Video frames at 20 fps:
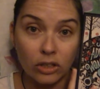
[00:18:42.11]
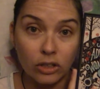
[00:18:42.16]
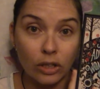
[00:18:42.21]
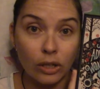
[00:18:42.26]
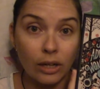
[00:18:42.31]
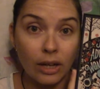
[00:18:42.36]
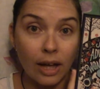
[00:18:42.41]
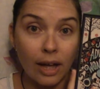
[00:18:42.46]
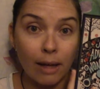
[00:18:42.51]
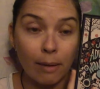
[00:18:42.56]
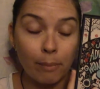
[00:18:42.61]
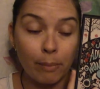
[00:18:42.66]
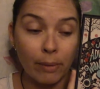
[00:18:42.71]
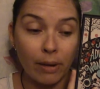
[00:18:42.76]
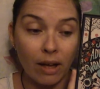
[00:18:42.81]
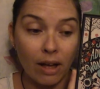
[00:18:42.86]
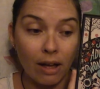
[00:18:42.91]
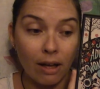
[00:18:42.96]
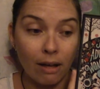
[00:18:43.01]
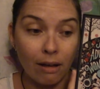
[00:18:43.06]
Look up
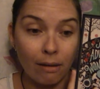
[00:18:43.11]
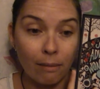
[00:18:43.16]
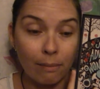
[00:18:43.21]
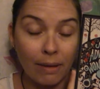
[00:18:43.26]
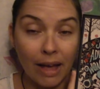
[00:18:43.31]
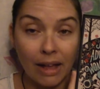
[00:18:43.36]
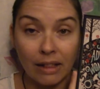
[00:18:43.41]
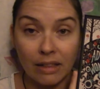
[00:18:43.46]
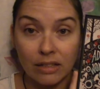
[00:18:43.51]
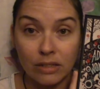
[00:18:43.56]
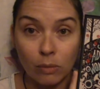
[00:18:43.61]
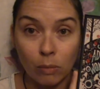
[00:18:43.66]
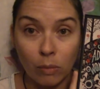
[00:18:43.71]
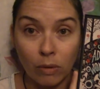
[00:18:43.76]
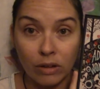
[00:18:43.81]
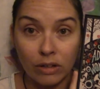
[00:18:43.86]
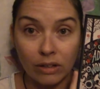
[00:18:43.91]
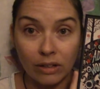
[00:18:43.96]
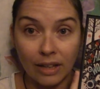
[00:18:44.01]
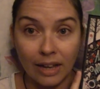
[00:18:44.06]
um, Alice in
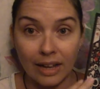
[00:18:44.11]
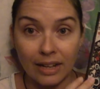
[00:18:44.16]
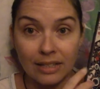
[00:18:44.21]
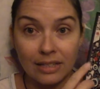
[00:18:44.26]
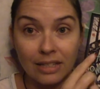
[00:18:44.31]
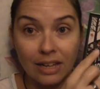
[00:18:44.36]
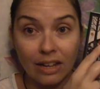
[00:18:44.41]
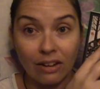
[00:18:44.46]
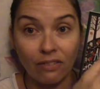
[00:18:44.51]
Wonderland's